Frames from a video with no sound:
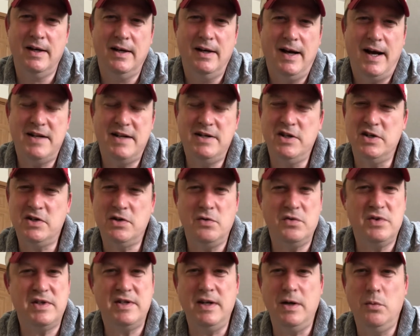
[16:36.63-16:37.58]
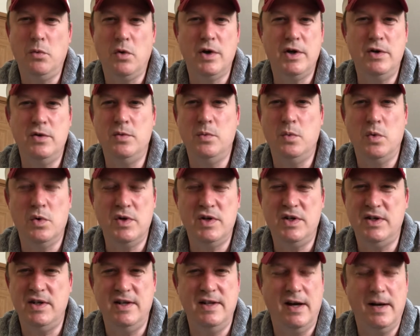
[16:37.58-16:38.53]
I just don't see where you
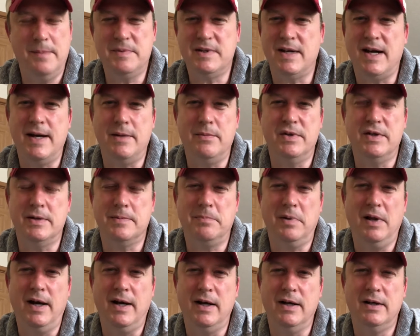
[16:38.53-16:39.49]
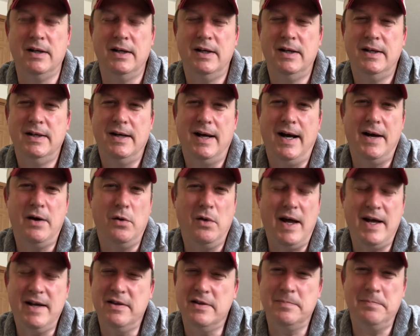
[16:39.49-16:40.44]
see the upside with this player. I don't
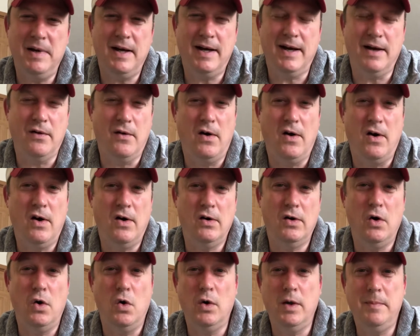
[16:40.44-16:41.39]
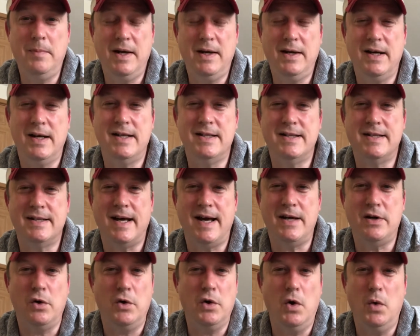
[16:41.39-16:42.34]
like this pick at all, only because
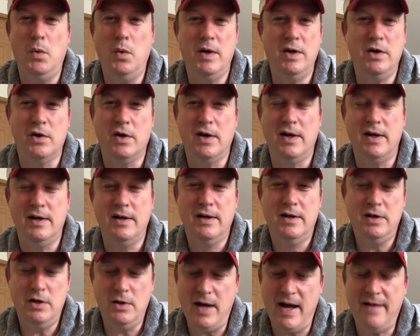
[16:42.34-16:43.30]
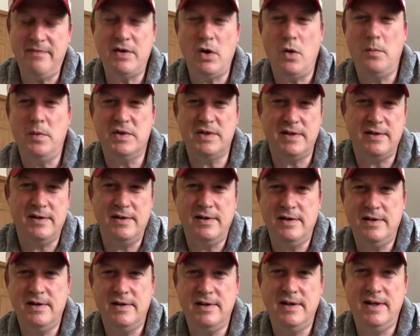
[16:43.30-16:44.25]
I don't know when you have to almost
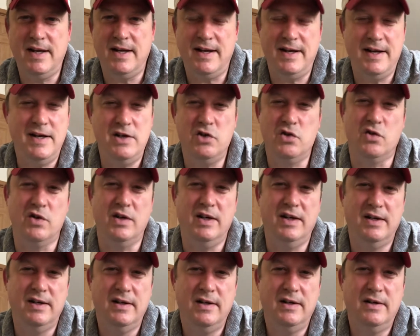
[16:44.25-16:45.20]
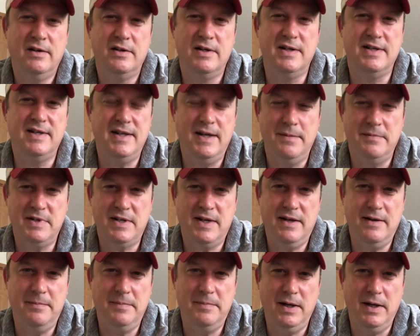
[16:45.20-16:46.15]
get an injury to
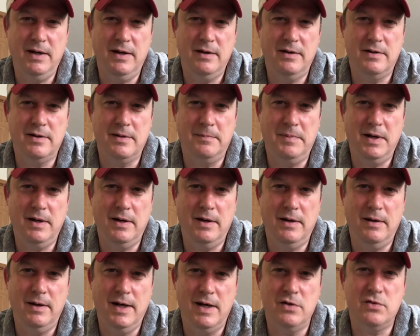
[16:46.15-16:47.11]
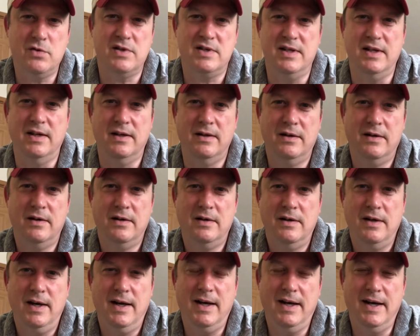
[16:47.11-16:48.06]
CMC to be interesting
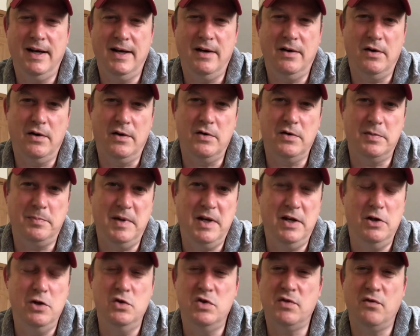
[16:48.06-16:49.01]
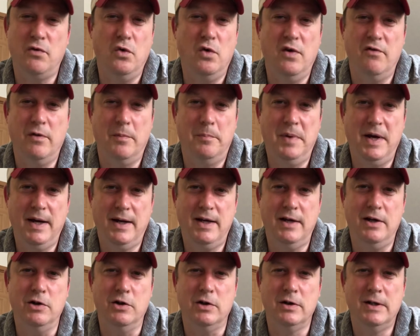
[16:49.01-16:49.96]
and to be useful of a pick
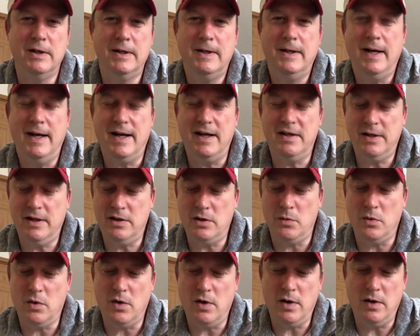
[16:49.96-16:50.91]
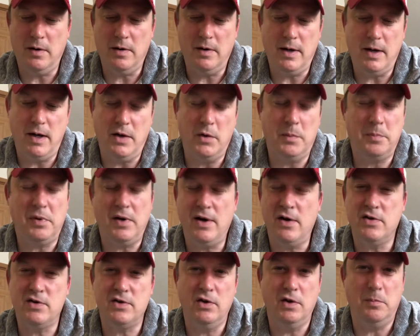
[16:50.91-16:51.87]
here. And I think there were other
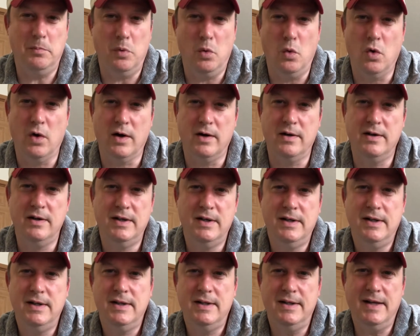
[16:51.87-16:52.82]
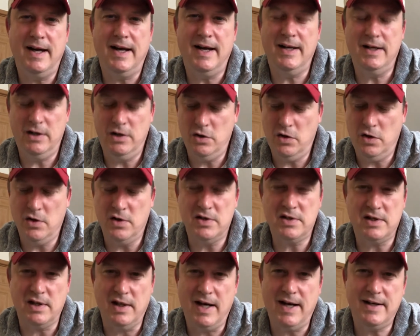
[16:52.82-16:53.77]
players on the board that you could have
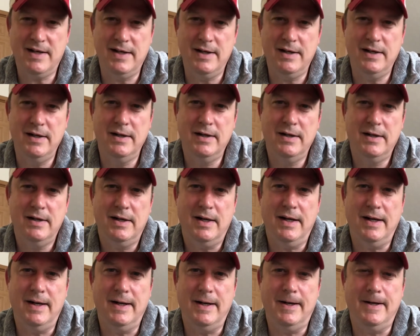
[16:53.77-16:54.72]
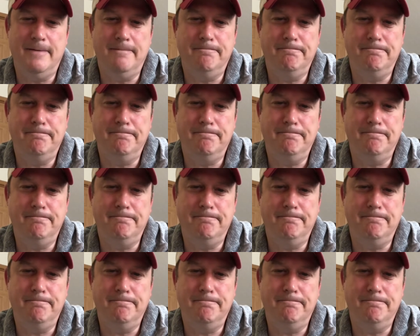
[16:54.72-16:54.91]
selected that